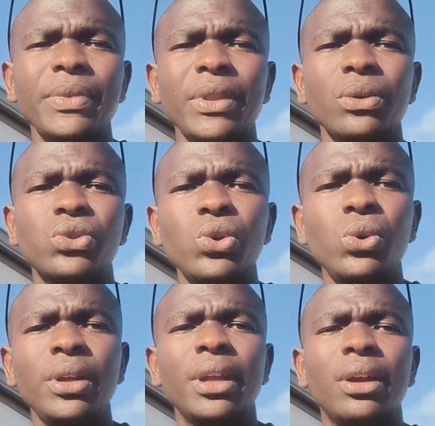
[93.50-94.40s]

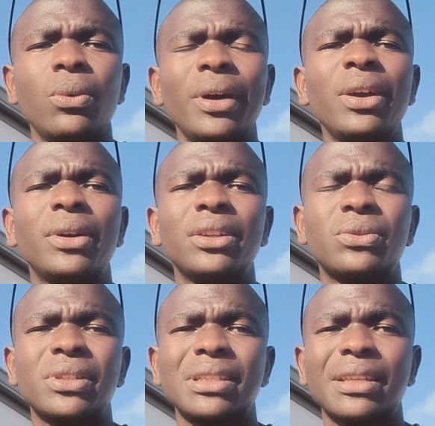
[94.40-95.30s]
So what I wanted
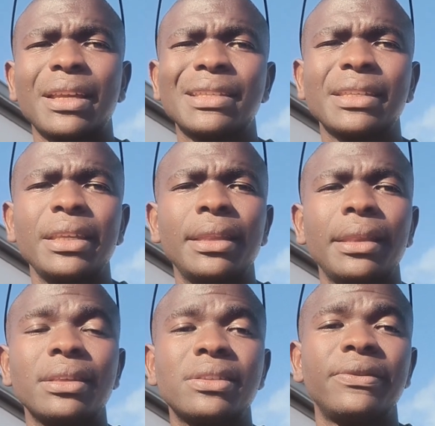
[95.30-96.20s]
to discuss
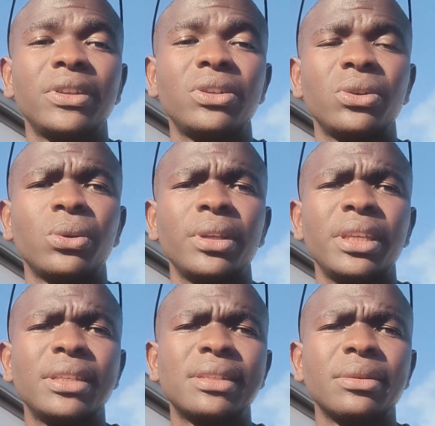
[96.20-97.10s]
in this video
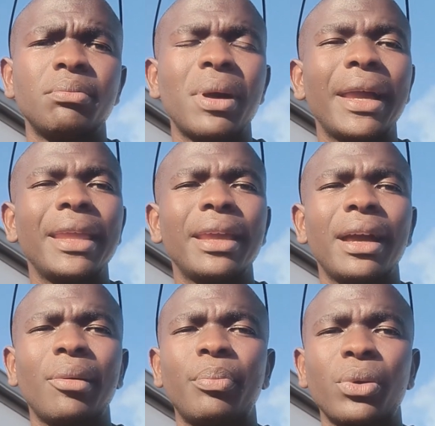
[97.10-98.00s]
is my
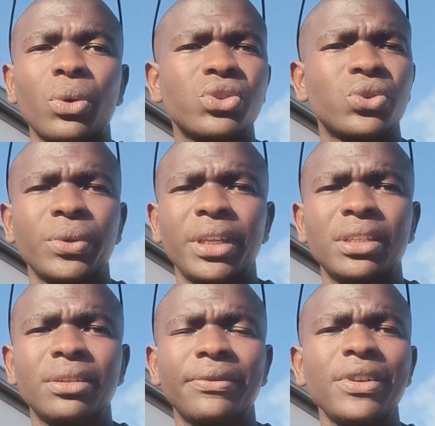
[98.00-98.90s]
approach to
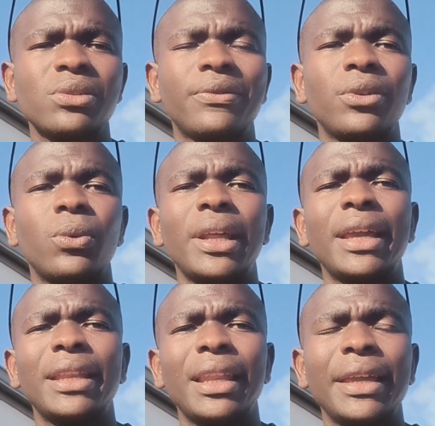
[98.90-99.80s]
it. First of all, what
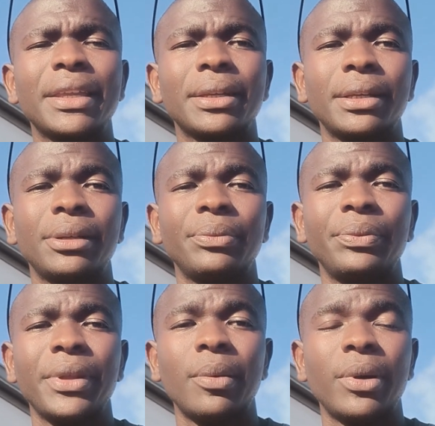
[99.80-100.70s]
I like
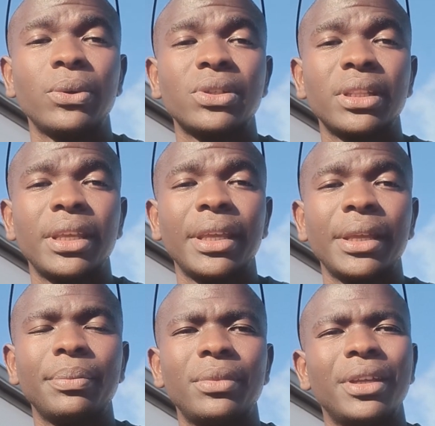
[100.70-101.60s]
about
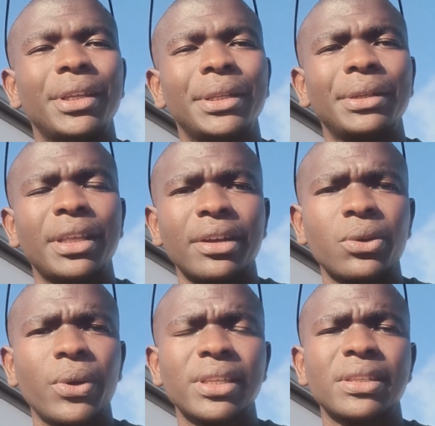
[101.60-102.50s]
the
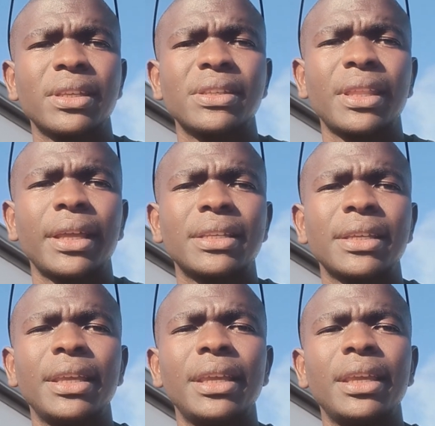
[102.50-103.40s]
request is that
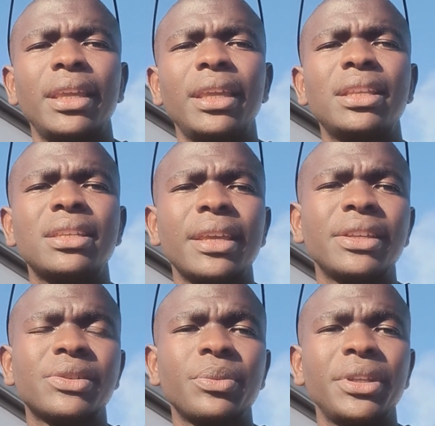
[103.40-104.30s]
it
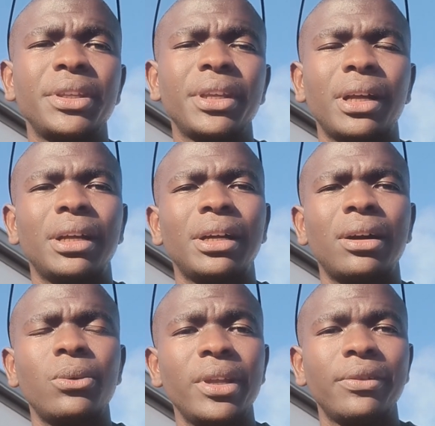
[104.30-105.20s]
takes me
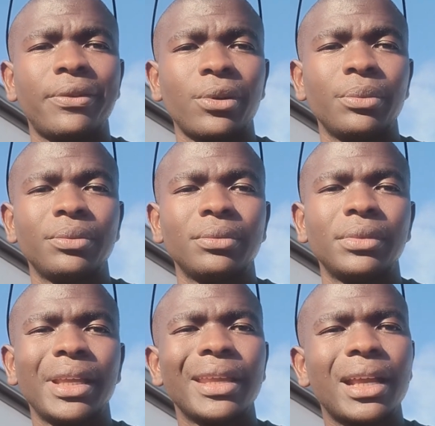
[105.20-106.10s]
away from
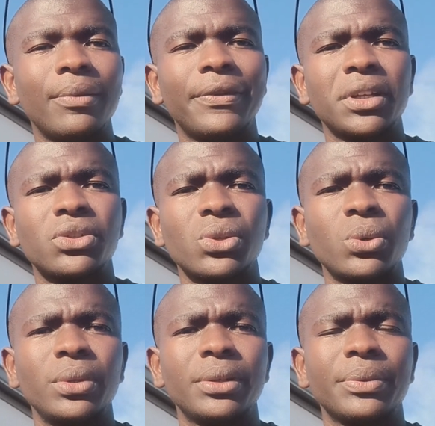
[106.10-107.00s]
a comfort
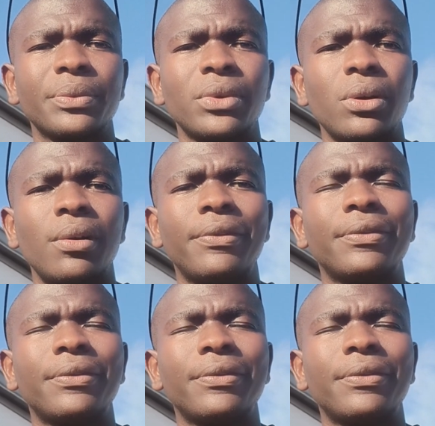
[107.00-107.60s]
zone of